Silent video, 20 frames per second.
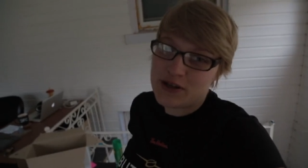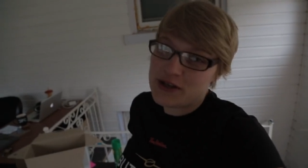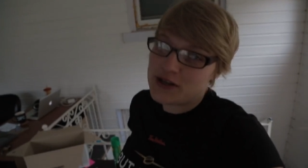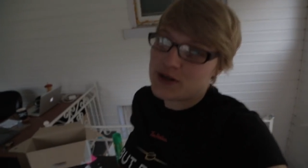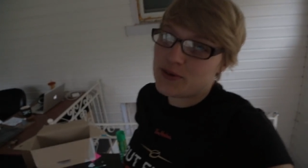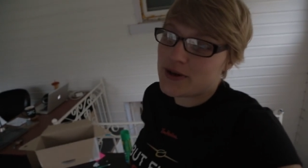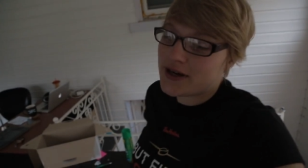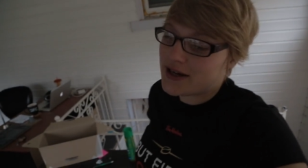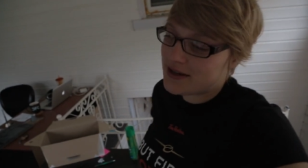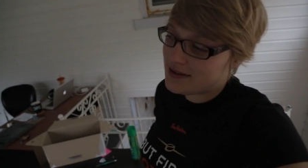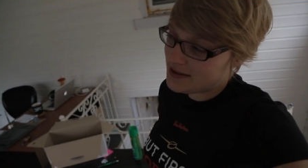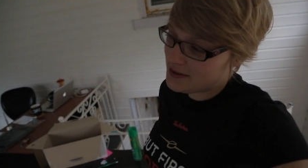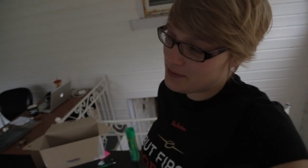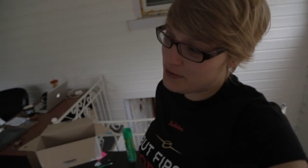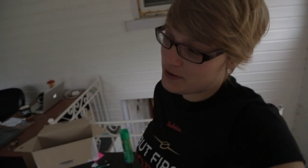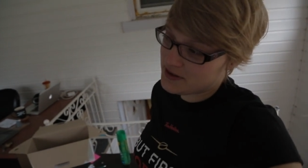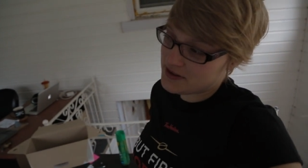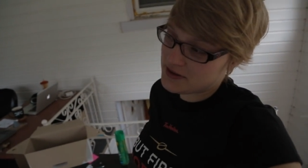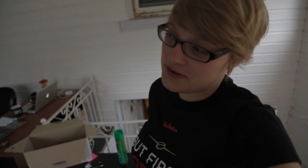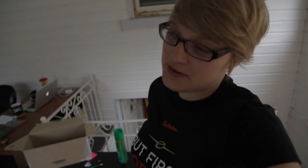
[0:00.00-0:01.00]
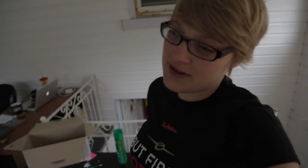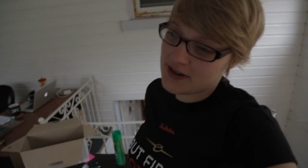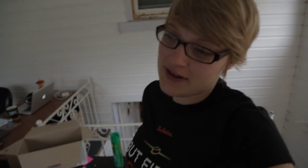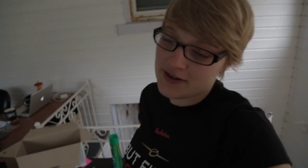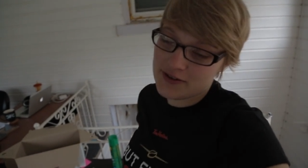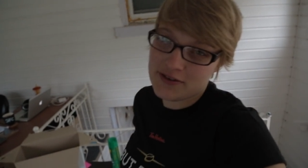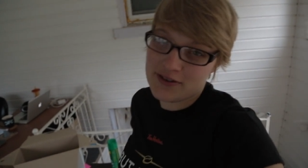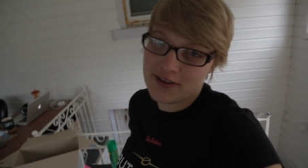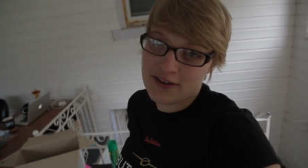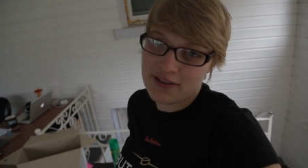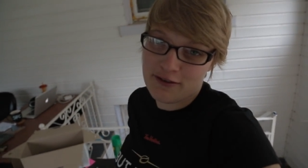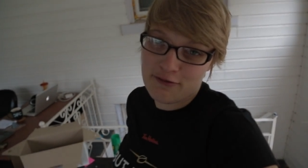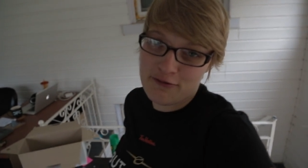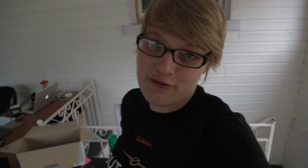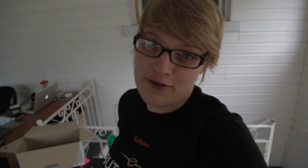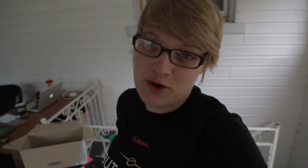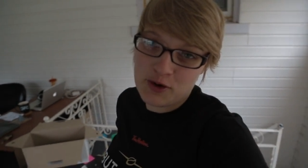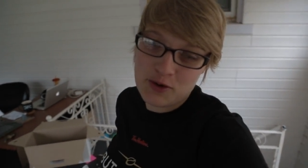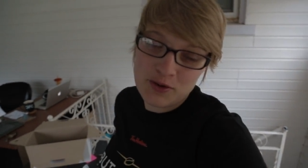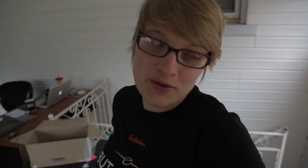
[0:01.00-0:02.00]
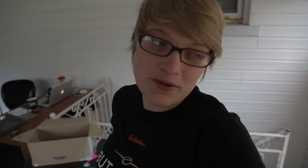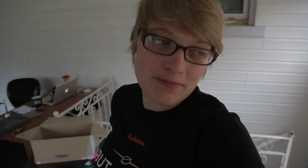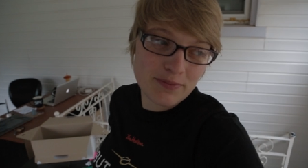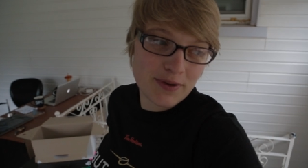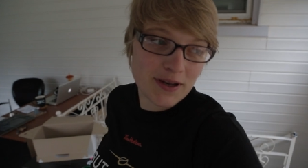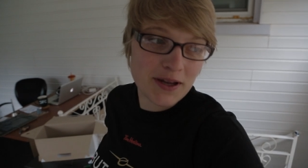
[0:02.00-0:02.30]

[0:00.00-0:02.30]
really quietly because Corrado's on the phone,